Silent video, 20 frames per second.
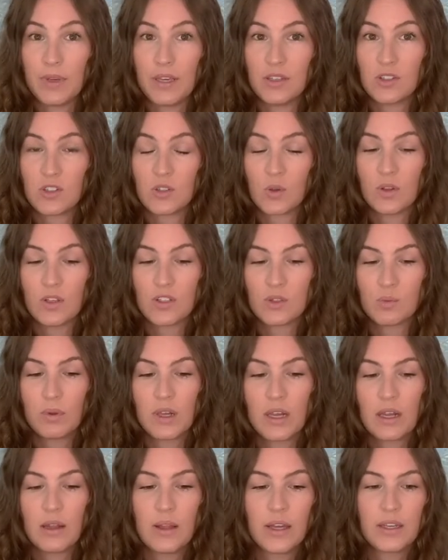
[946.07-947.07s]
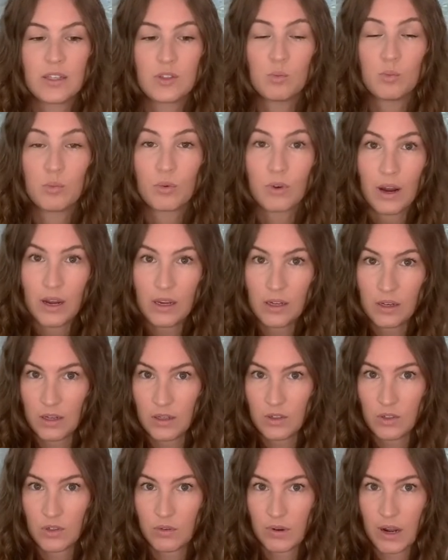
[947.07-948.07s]
So this plant likes bright
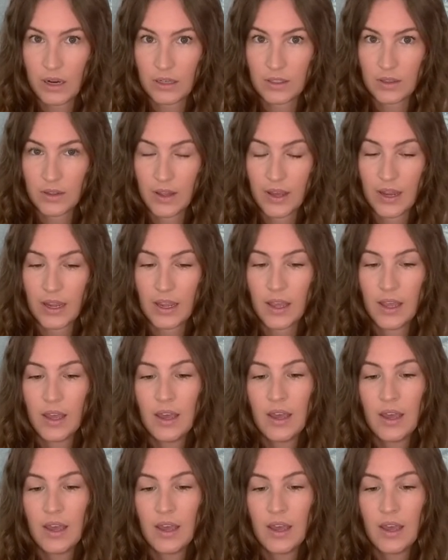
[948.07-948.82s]
indirect light,